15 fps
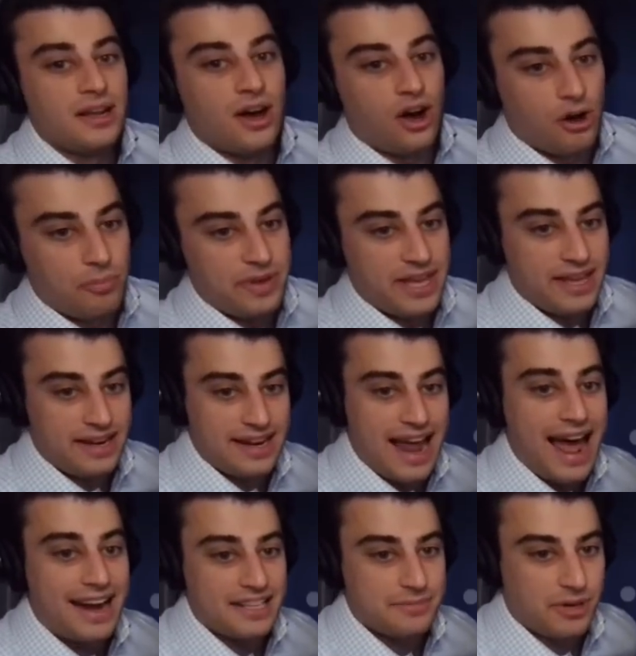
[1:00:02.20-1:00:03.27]
albeit
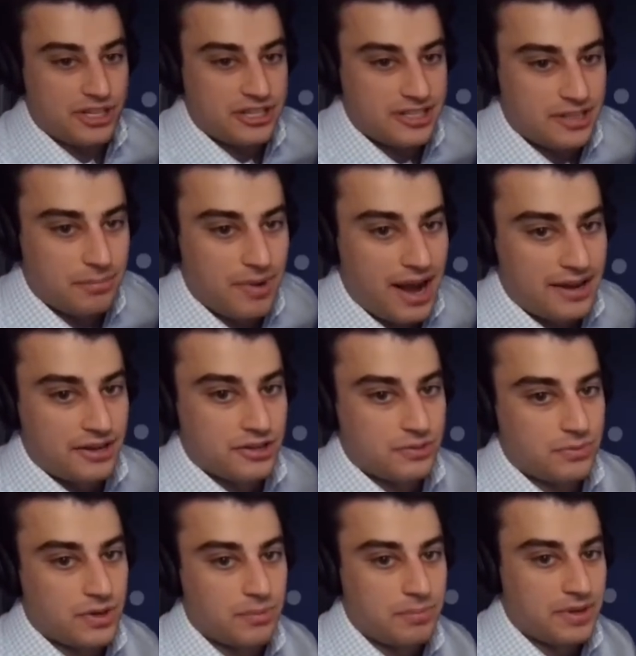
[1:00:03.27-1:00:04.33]
not as much as the miners
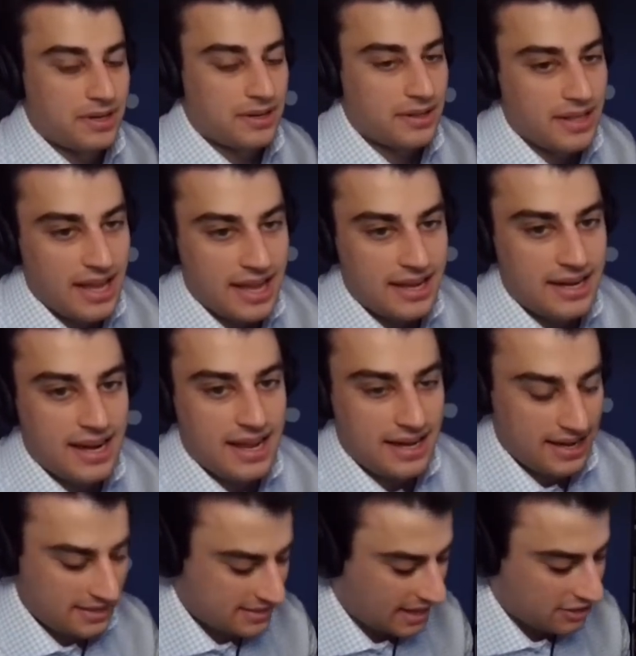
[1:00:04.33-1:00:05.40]
were, but it
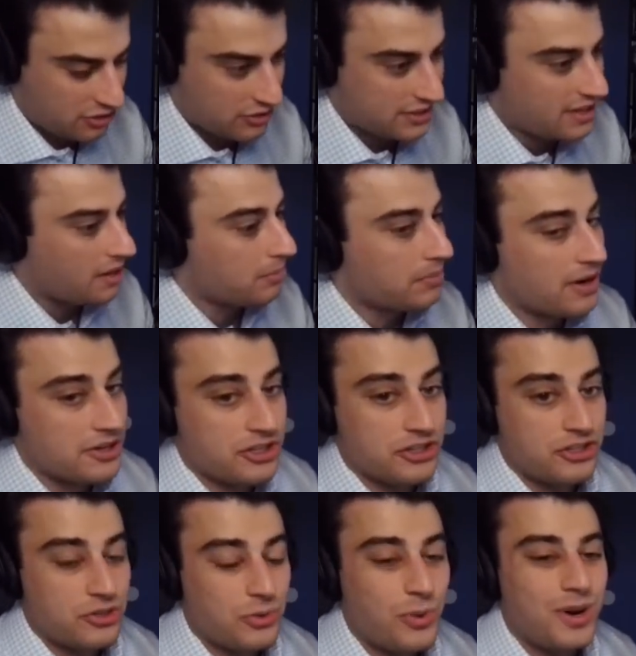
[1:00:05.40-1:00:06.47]
is extra sell pressure.
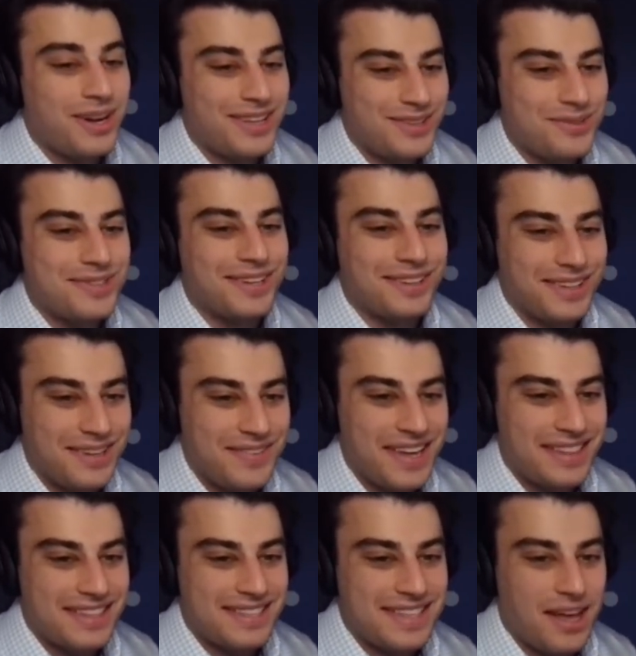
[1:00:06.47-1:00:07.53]
So what did he do to
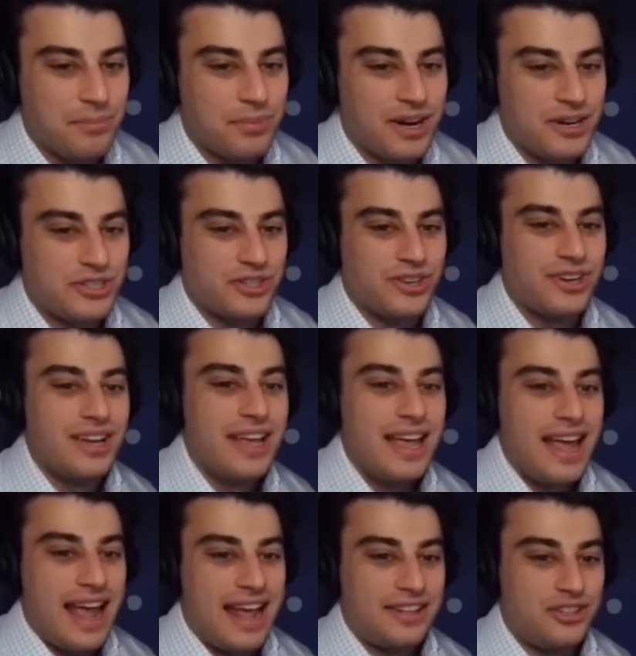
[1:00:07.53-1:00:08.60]
alleviate the sell pressure
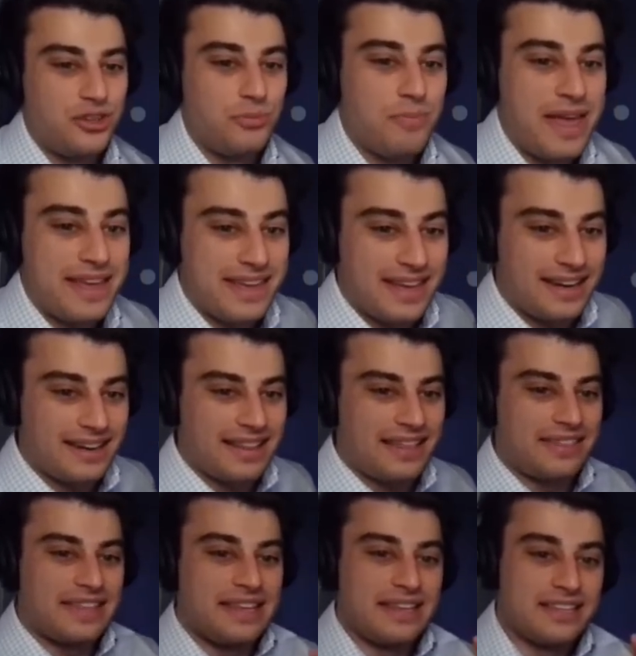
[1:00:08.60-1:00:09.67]
and to make it
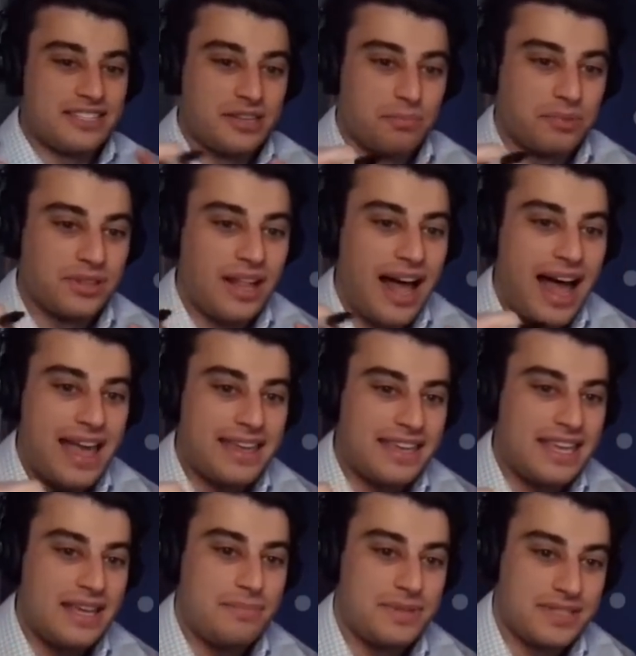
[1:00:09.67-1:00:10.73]
that the supply
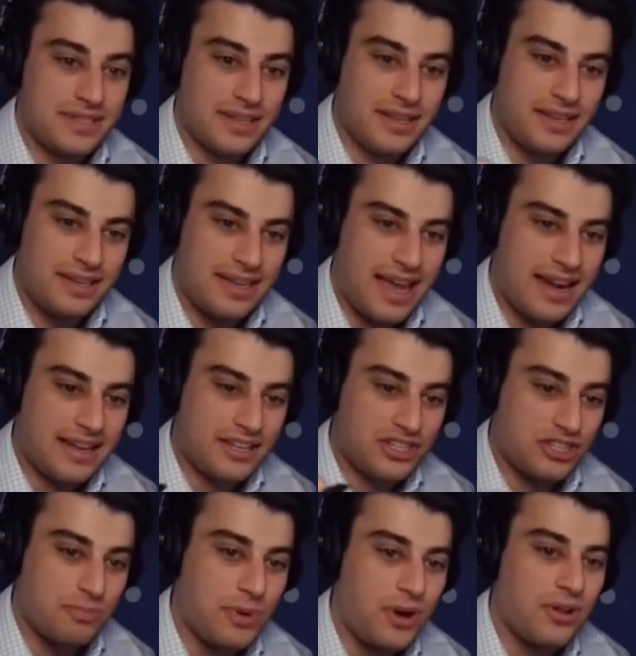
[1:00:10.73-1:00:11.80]
keeps getting
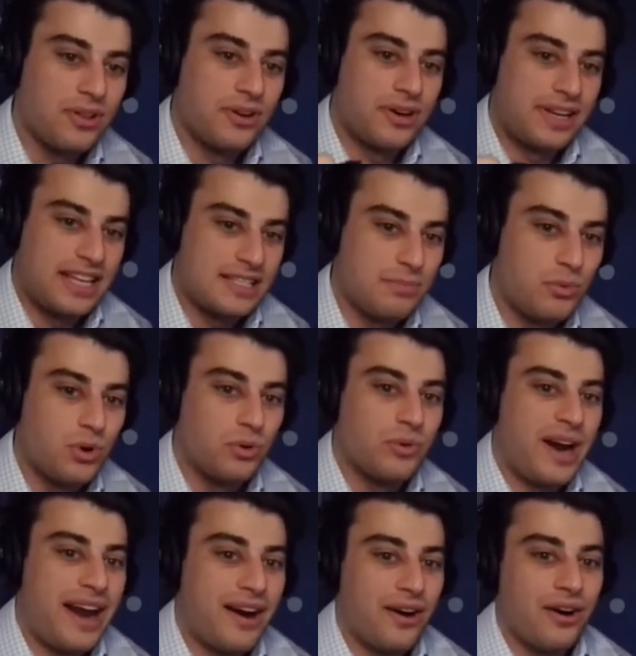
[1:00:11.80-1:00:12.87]
smaller, gets more
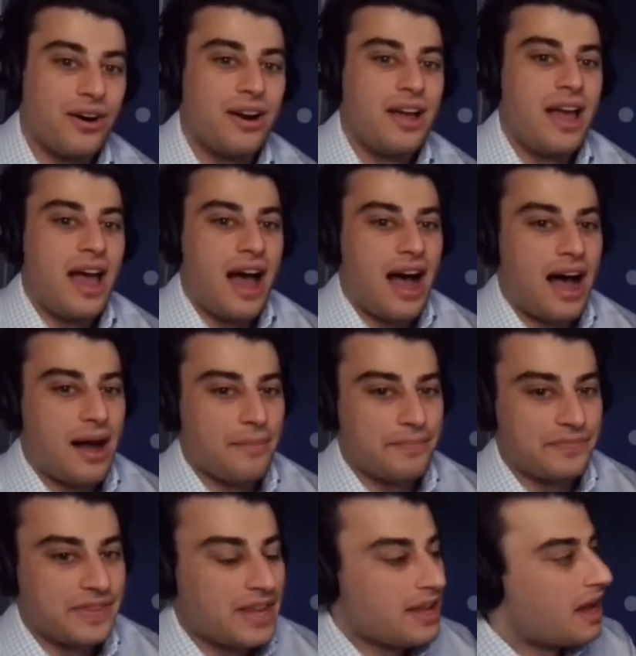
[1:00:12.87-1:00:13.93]
rare?
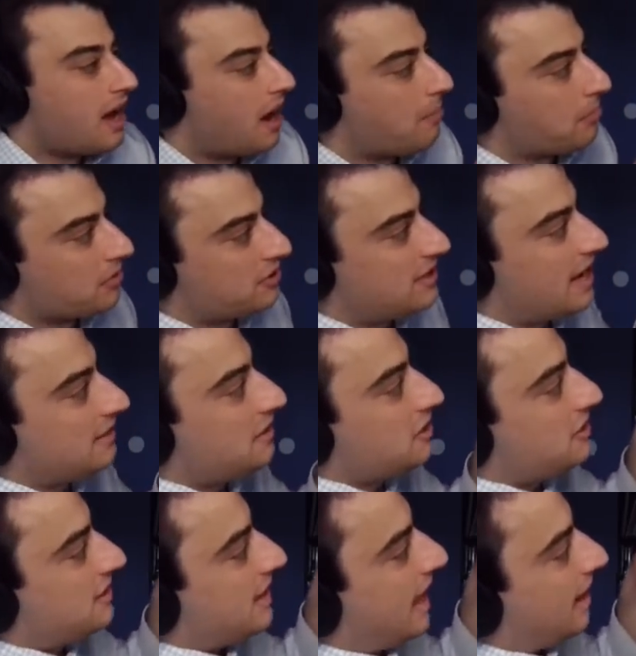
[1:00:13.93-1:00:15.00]
A
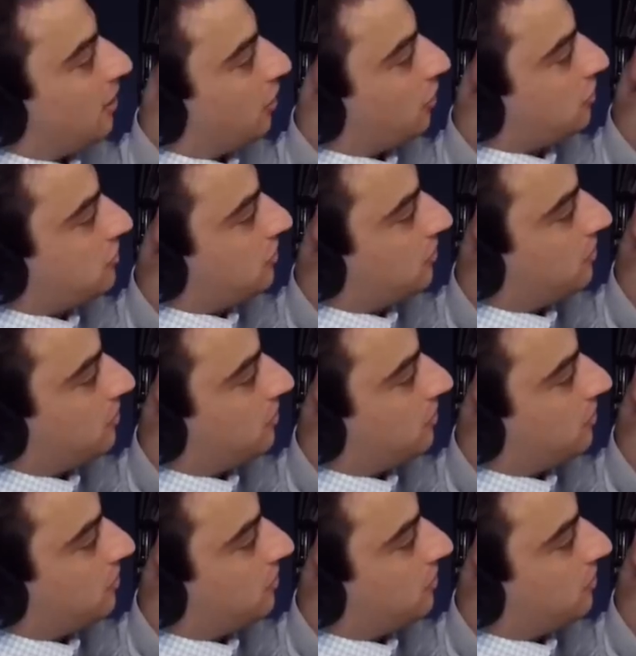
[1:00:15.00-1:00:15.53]
percentage that also